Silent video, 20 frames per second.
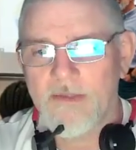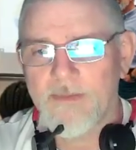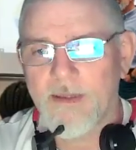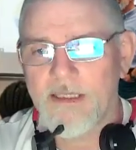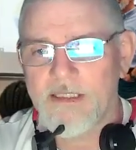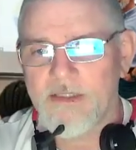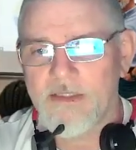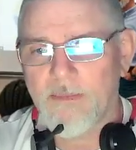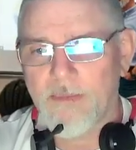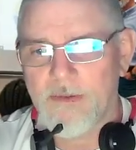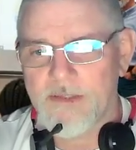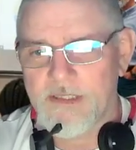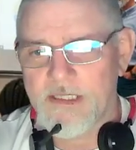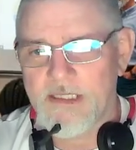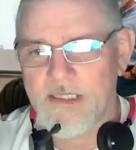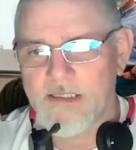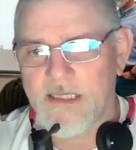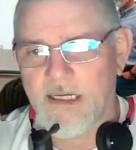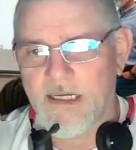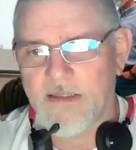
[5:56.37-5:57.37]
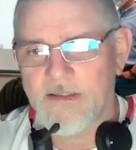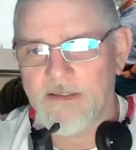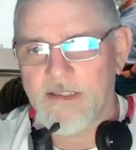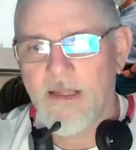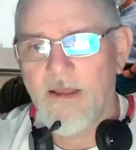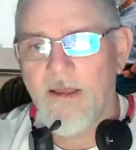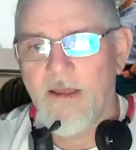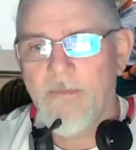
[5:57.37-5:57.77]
based on percentiles.